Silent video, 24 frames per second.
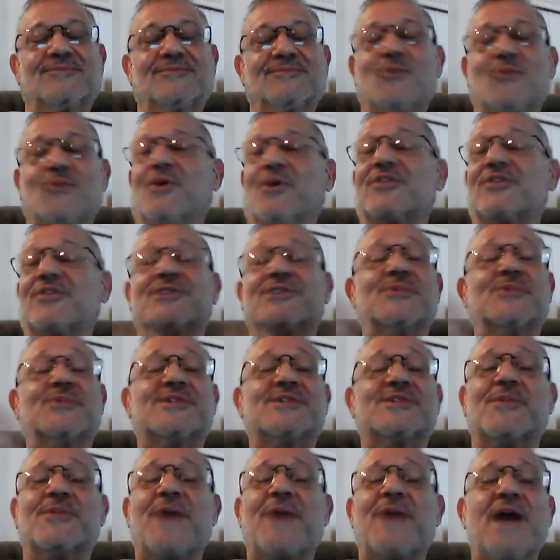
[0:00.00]
Well, this was
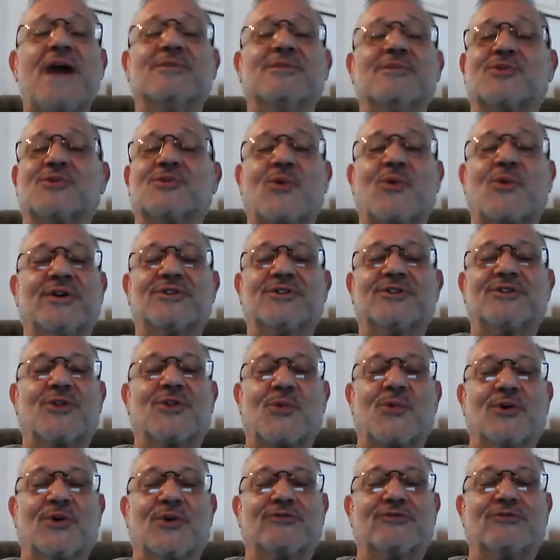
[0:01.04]
the Bible's warning to the
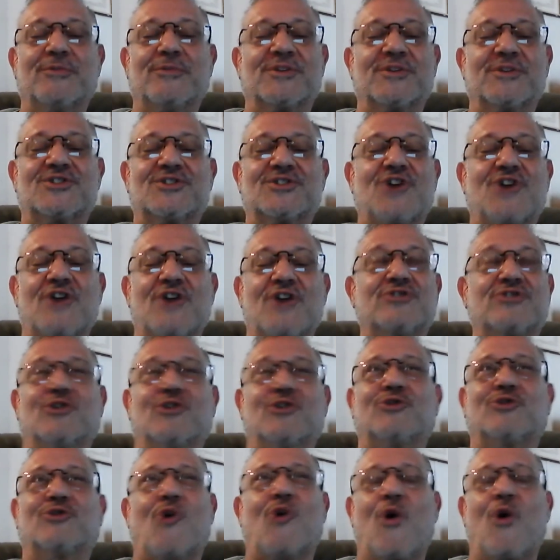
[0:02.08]
world from the start.
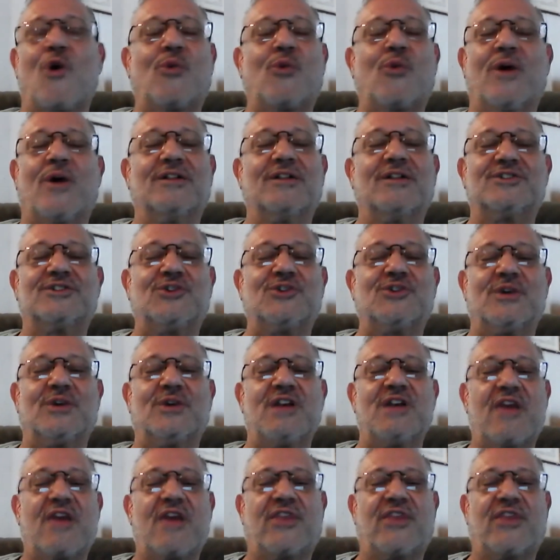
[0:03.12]
George Orwell is doing
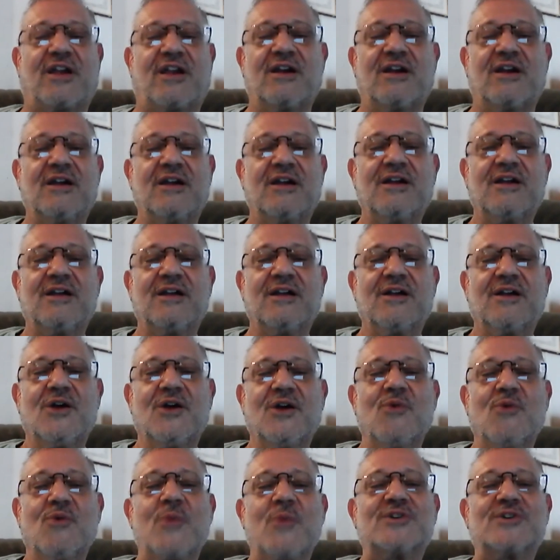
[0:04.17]
nothing.
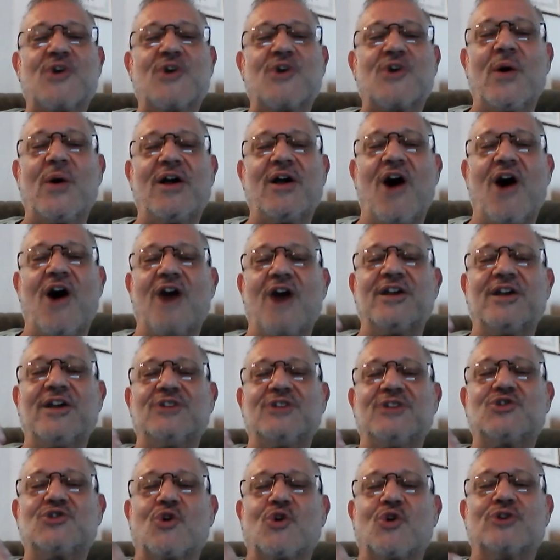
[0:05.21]
What was going on
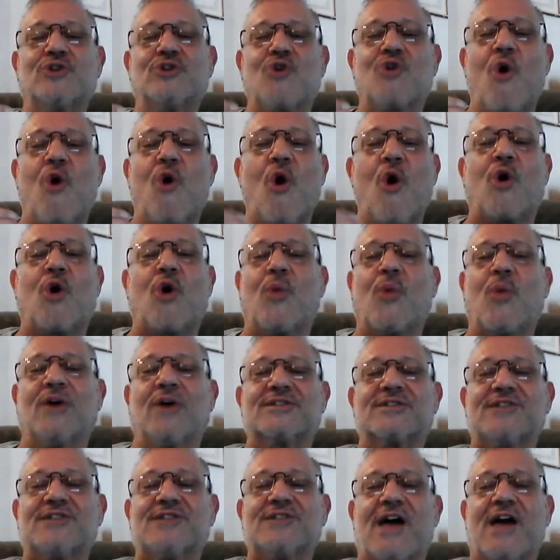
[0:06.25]
in George
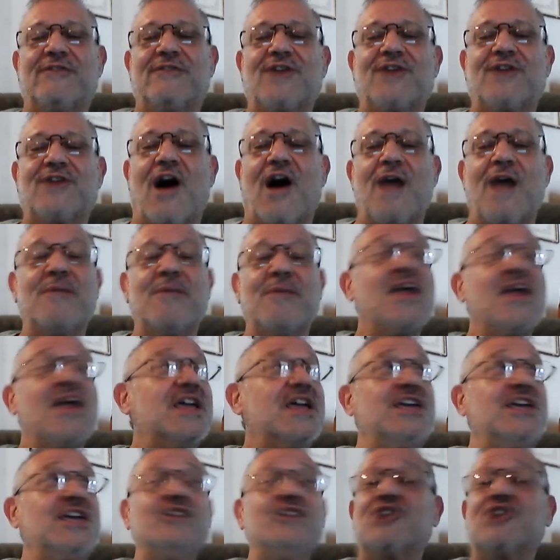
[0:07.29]
Orwell's lifetime,
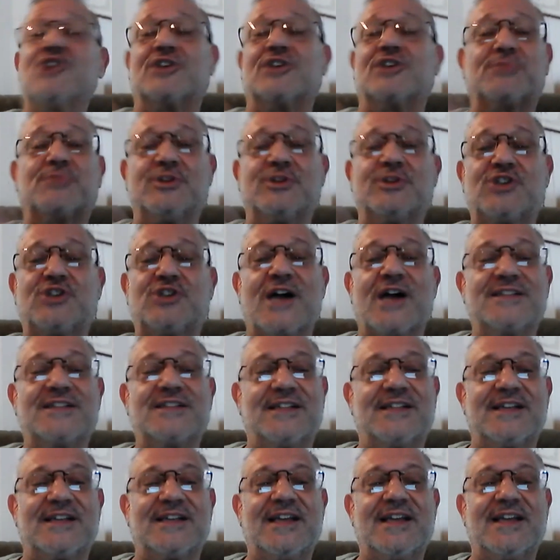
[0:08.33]
he just
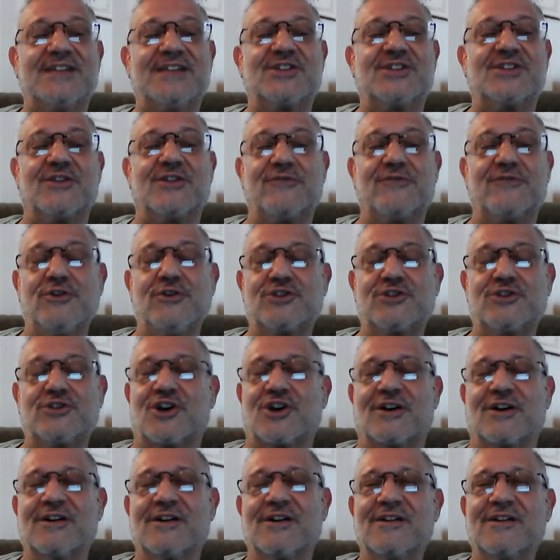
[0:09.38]
projected it into the future.